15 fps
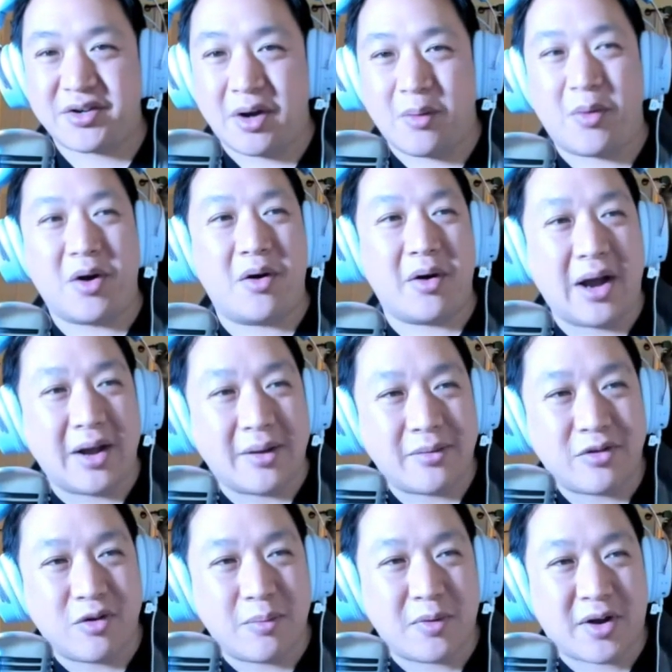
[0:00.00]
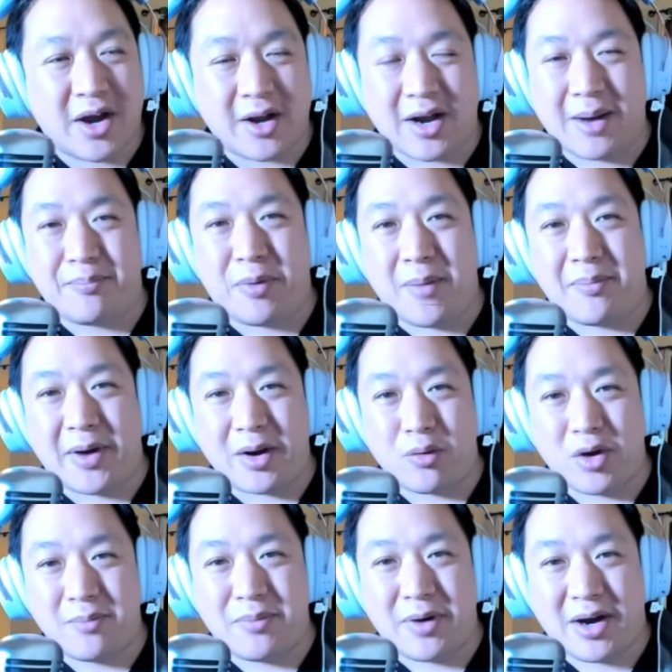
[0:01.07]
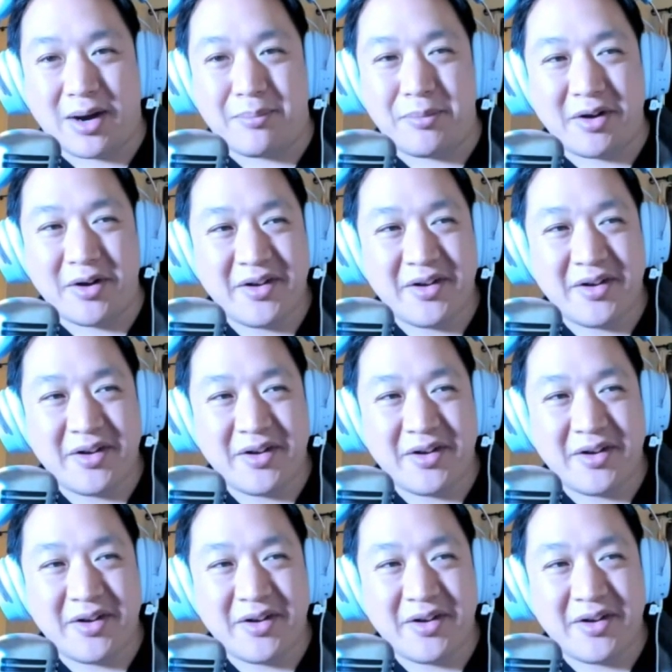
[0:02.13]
Oh well, SuperCon got bought by ReedPop,